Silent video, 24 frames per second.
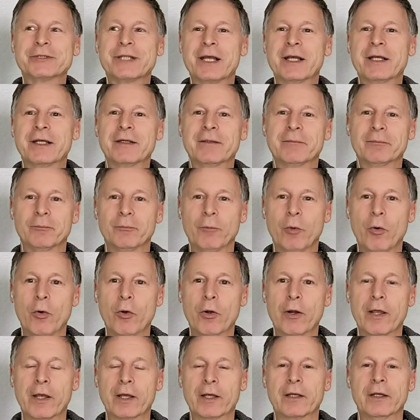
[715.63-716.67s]
like more
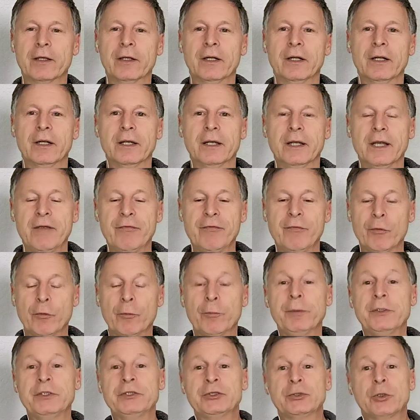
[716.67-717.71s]
like it wouldn't
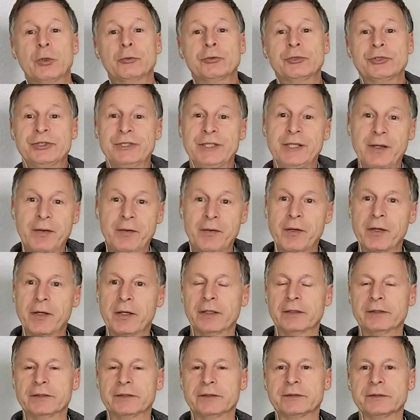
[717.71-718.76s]
be so
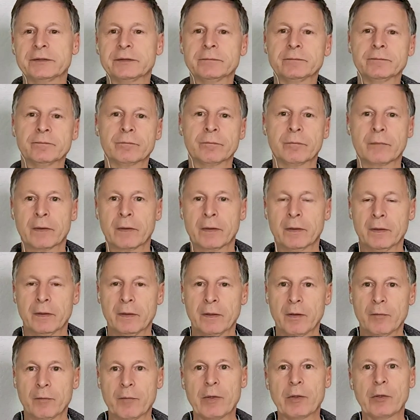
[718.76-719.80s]
serious
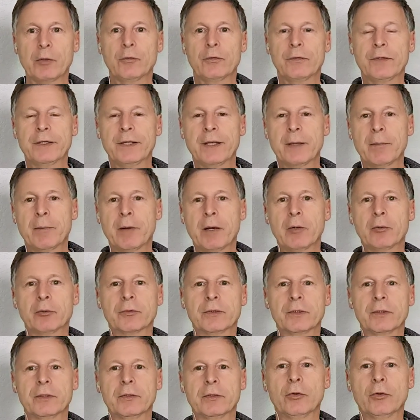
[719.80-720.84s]
when you think about
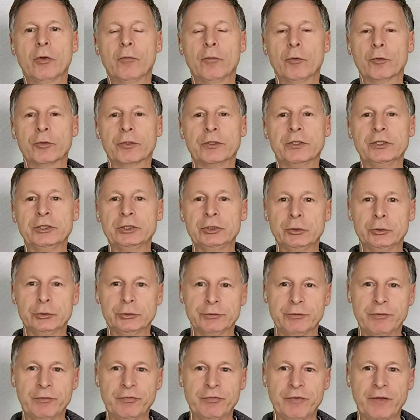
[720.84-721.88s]
it. what the issues
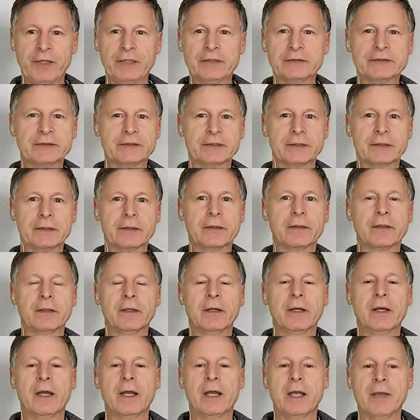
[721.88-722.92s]
we're facing.
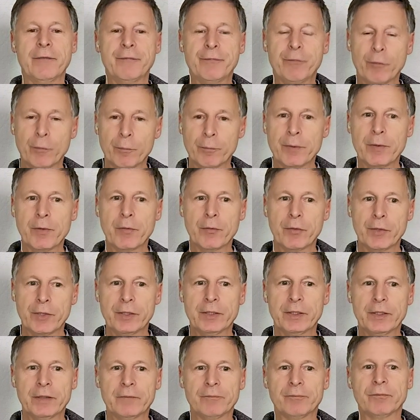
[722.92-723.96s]
It wouldn't be
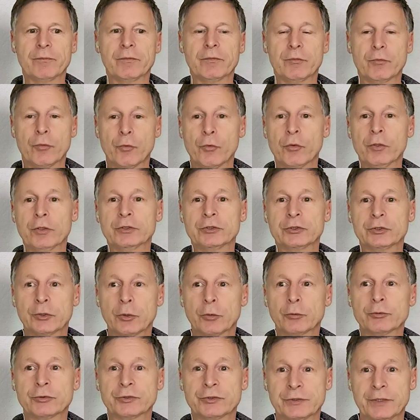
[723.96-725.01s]
really truly
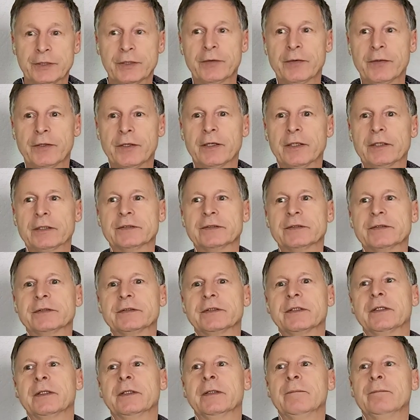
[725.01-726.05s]
so serious.
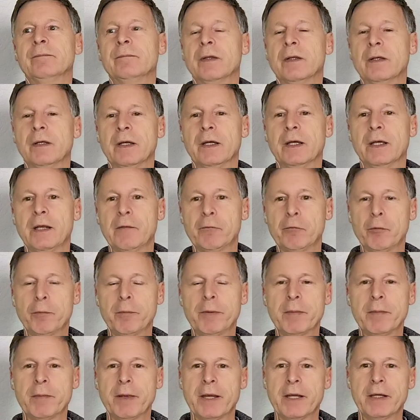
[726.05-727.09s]
It would be
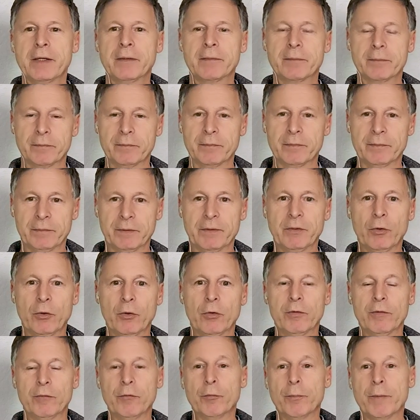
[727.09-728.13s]
made, it
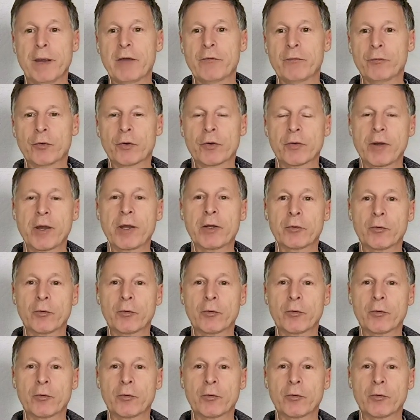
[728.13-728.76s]
would made for great